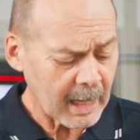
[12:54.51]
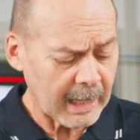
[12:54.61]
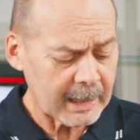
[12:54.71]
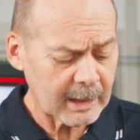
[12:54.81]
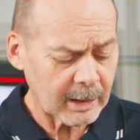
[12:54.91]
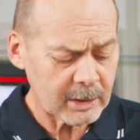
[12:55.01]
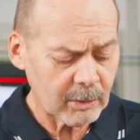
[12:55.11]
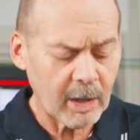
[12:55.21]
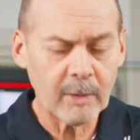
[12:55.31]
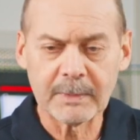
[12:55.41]
And I
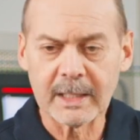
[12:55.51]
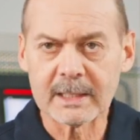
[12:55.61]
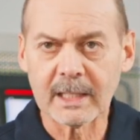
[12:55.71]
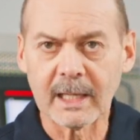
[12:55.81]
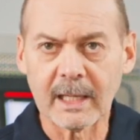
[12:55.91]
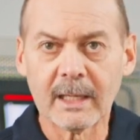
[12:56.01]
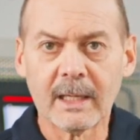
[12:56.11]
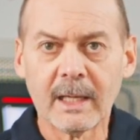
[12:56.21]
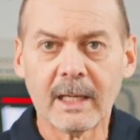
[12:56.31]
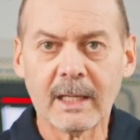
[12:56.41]
do hope that
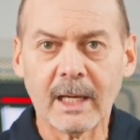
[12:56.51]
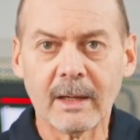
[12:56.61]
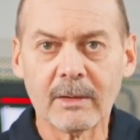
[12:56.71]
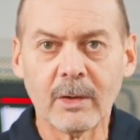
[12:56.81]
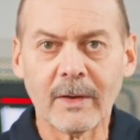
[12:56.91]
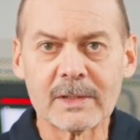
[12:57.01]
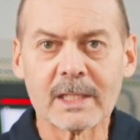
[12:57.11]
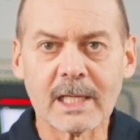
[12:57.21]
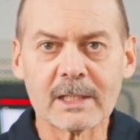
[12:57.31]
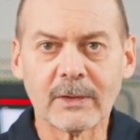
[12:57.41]
yeah, you have
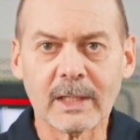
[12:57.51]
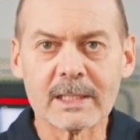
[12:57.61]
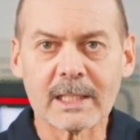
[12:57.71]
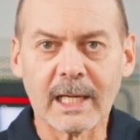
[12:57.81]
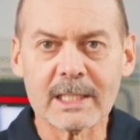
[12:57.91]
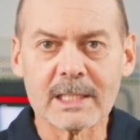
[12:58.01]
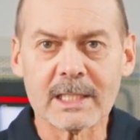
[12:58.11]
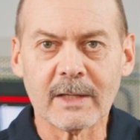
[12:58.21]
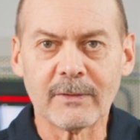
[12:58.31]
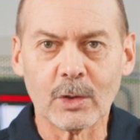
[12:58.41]
successful
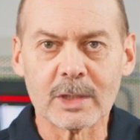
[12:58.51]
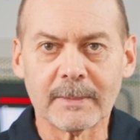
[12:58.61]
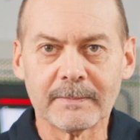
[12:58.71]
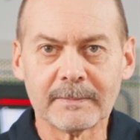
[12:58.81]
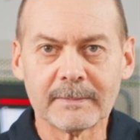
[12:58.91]
installations in the future.